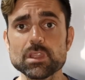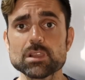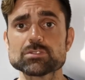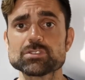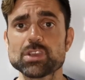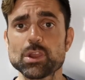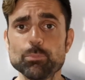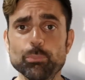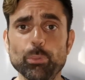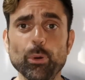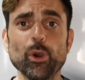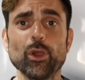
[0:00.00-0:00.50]

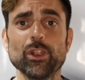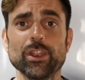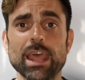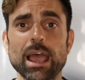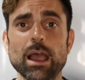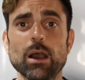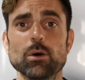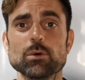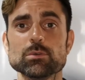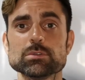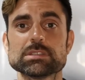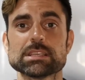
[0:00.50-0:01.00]
So putting
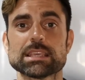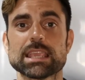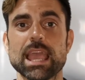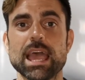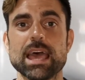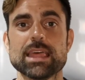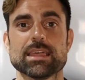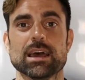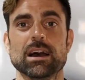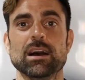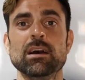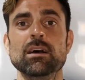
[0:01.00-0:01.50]
that all
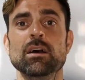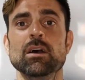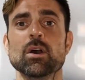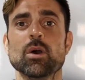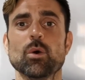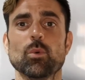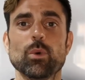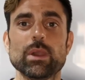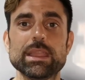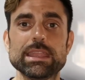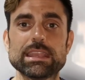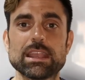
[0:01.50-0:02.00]

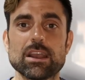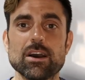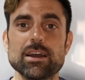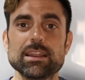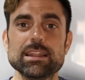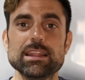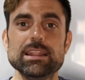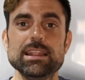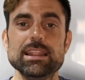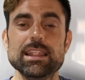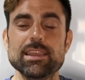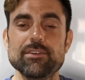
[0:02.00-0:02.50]
together, we
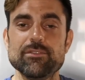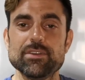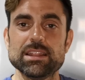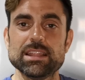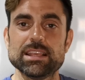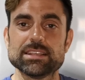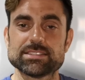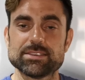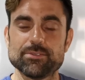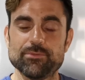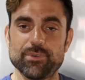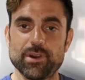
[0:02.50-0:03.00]
kind of live in
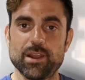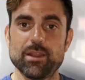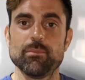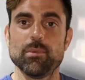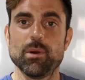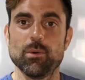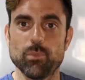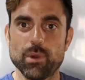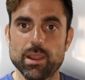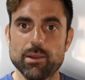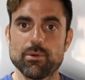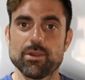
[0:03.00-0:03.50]
this
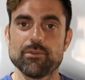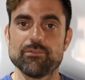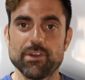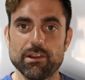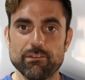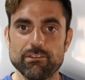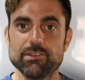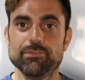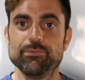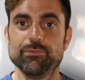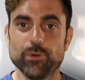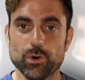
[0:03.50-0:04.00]
environment where we're
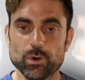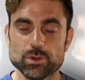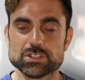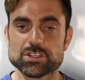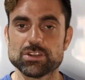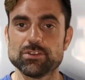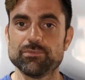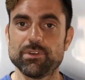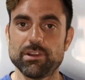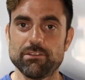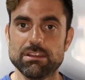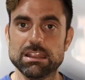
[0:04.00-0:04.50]
very
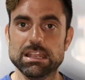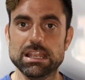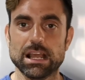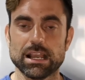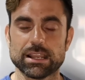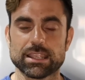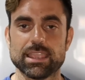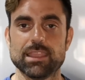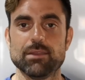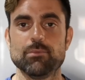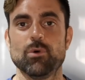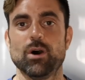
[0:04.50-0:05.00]
fortunate, very
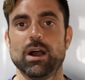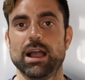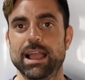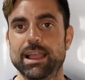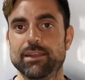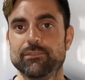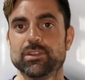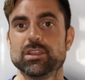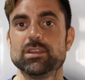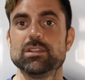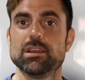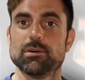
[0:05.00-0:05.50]
lucky, and what
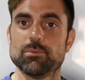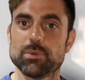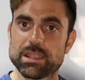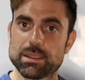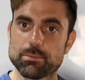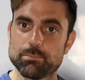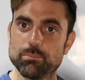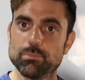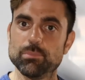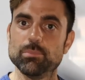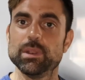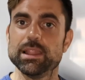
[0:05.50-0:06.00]
have you. That we
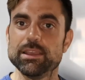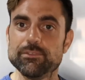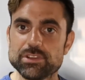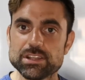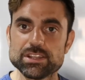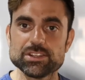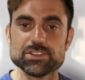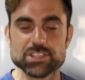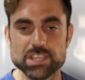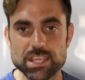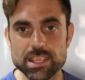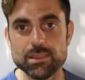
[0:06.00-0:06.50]
can live in
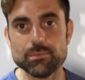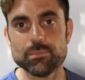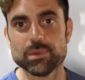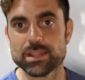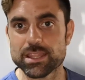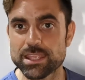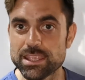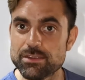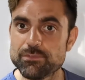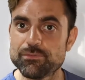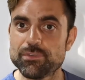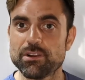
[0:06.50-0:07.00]
a gym and
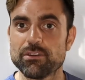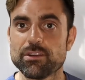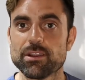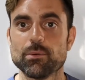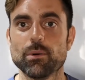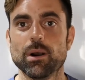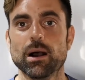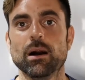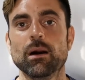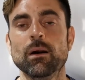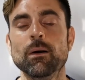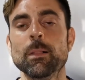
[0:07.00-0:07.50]
eat very
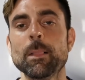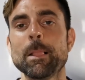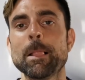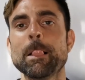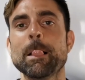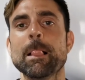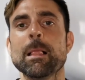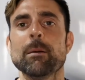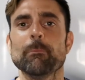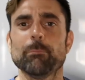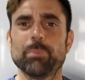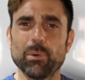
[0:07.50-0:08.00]
well,
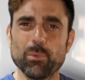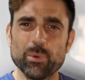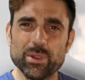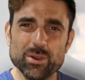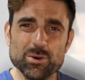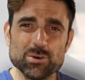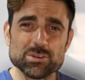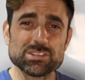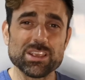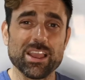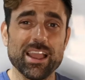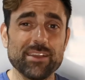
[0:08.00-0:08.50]
but we
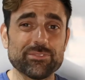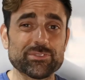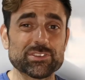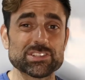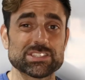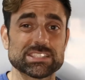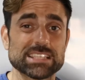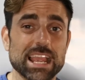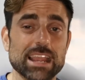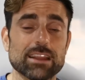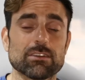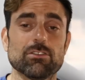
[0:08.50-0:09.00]
also have to
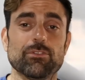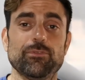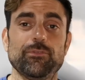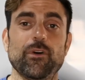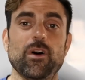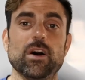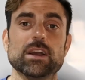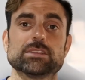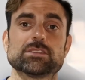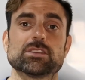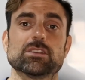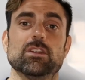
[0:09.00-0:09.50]

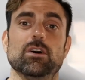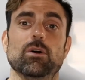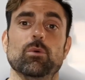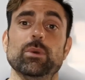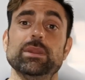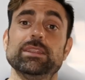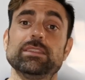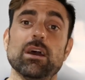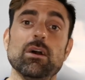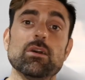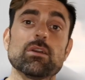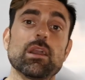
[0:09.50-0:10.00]
sacrifice a lot.
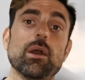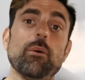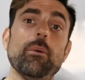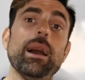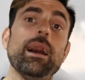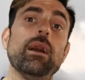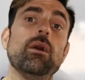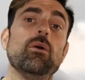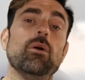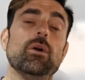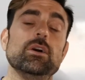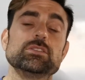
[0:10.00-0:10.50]
We don't go
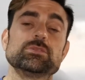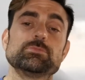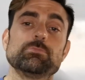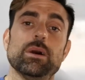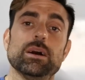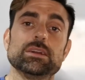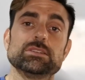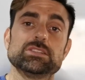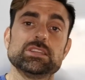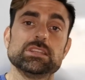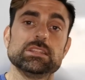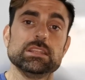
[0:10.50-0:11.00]
out as
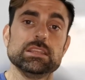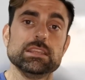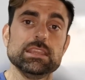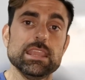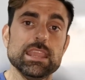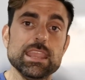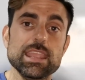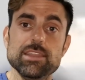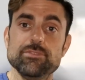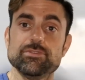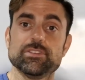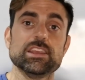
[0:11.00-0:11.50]
much in the
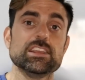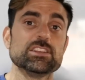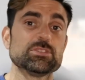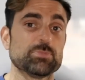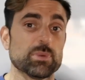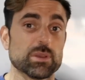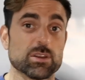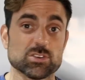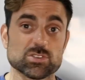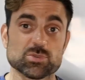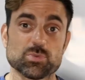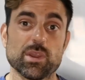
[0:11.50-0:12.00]
evenings
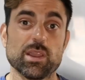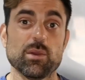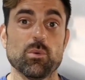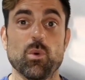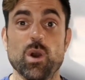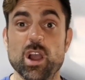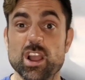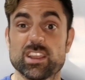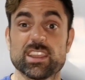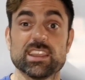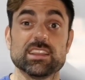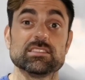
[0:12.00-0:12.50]
because we're
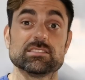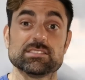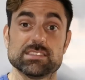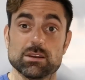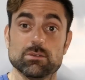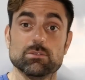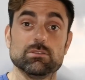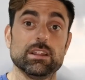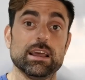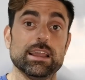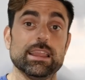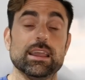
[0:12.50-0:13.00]
working till
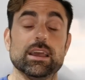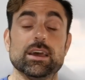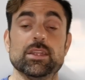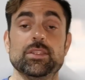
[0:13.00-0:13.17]
late